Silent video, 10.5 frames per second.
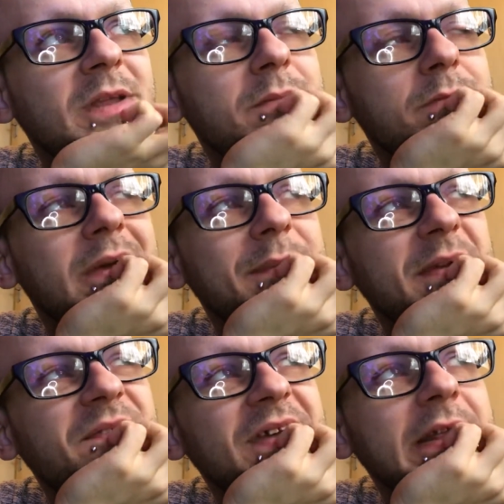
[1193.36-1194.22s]
made me
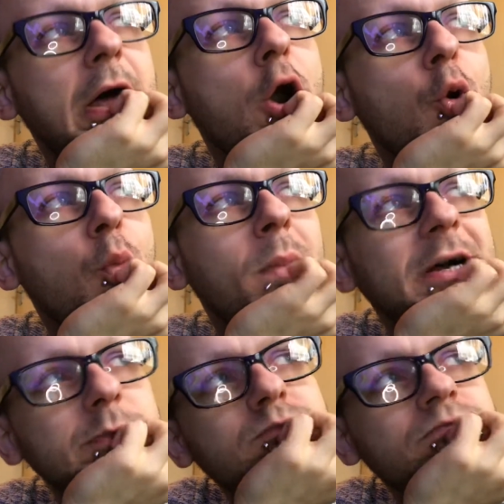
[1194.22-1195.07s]
feel home,
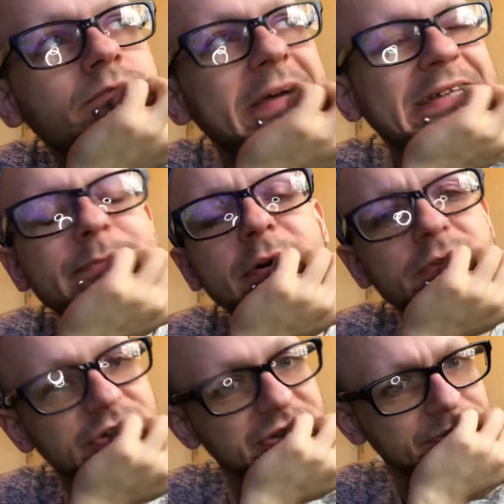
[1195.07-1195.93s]
I
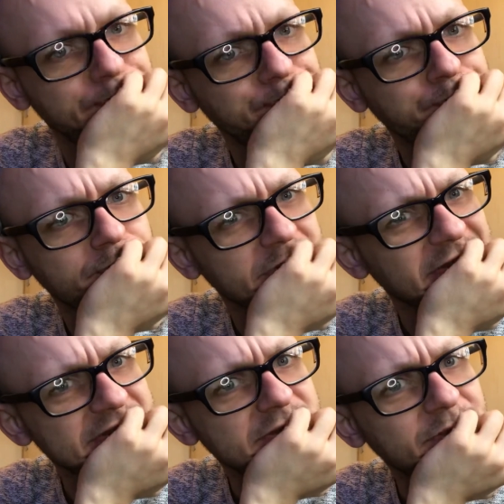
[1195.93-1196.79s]
suppose,
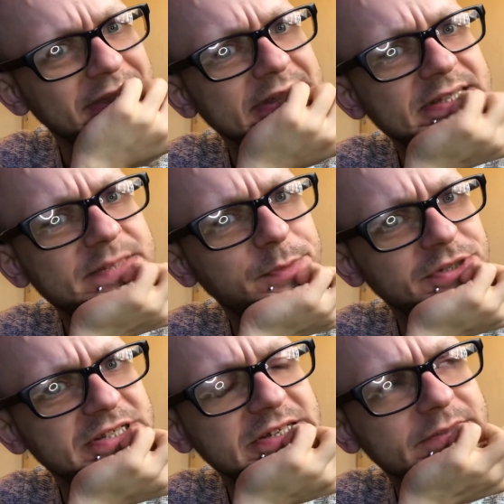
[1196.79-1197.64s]
is the way to
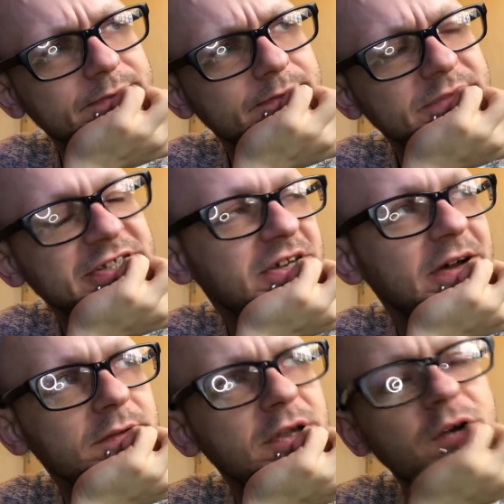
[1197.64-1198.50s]
put it. So
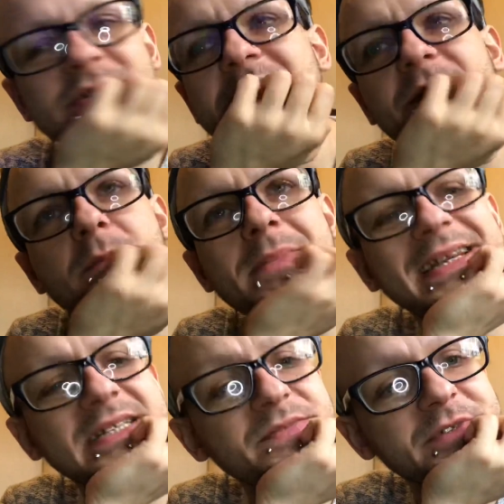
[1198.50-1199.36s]
I will always have a
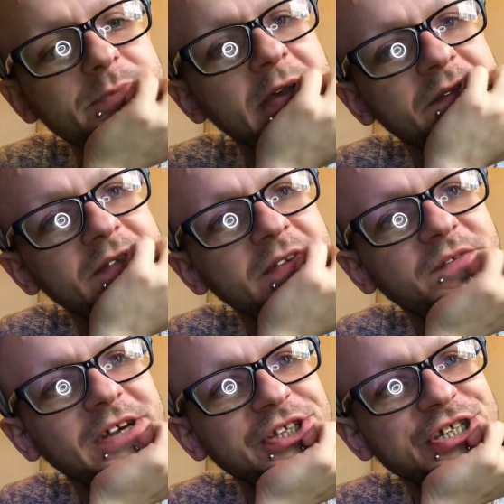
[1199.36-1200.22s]
massive respect for the
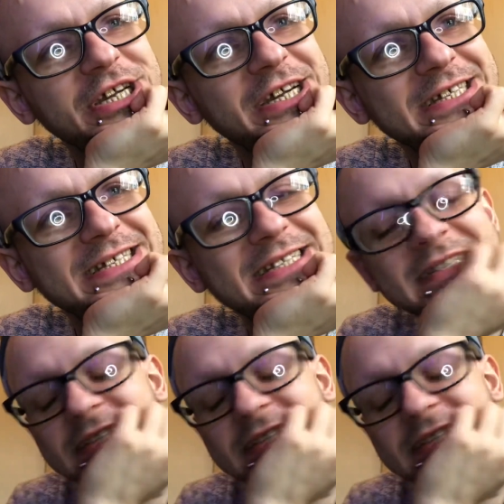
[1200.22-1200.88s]
franchise,